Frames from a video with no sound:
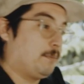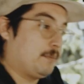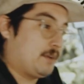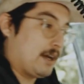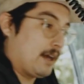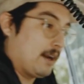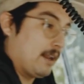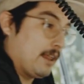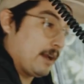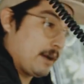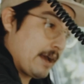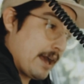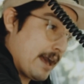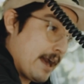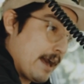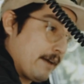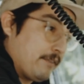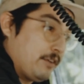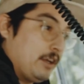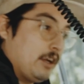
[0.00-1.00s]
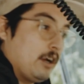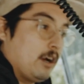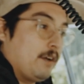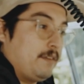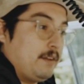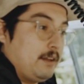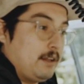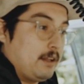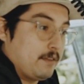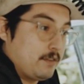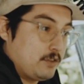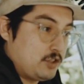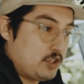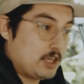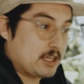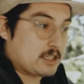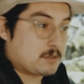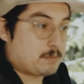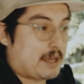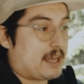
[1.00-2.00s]
kind of like I have here on the
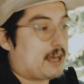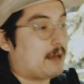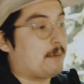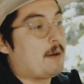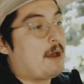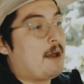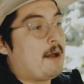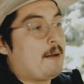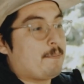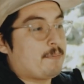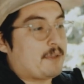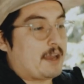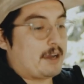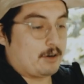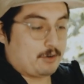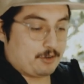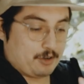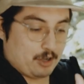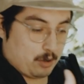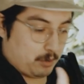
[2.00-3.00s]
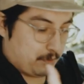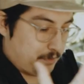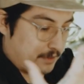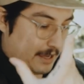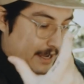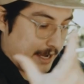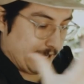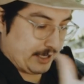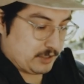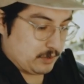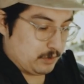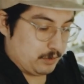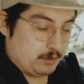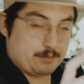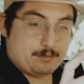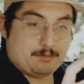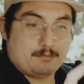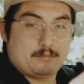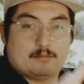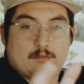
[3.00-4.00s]
GX Pam, I don't know the actual
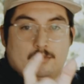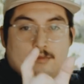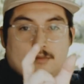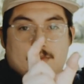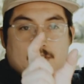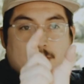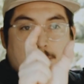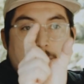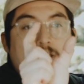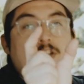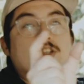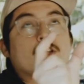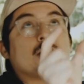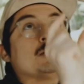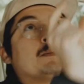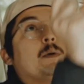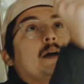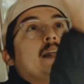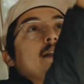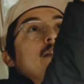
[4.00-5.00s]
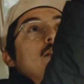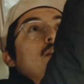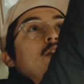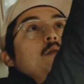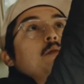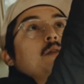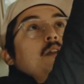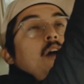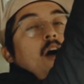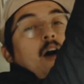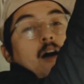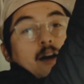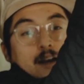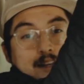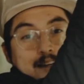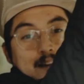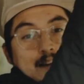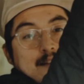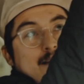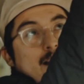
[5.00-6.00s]
dimensions, but it's too long.
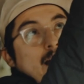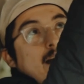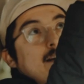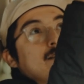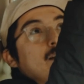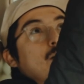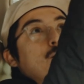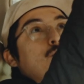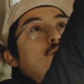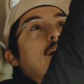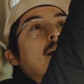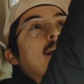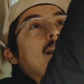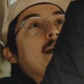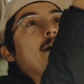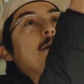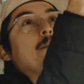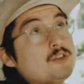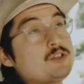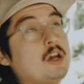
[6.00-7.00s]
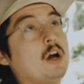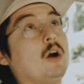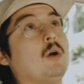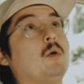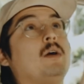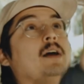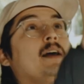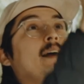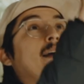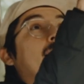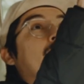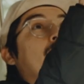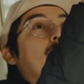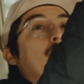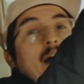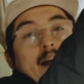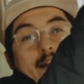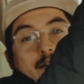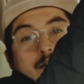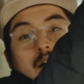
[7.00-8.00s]
It doesn't actually fit. So
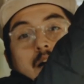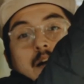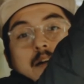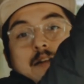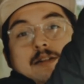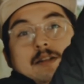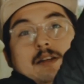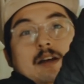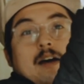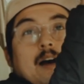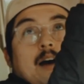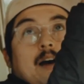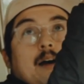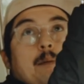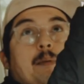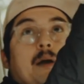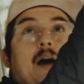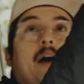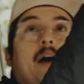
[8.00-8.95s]
that sucks. But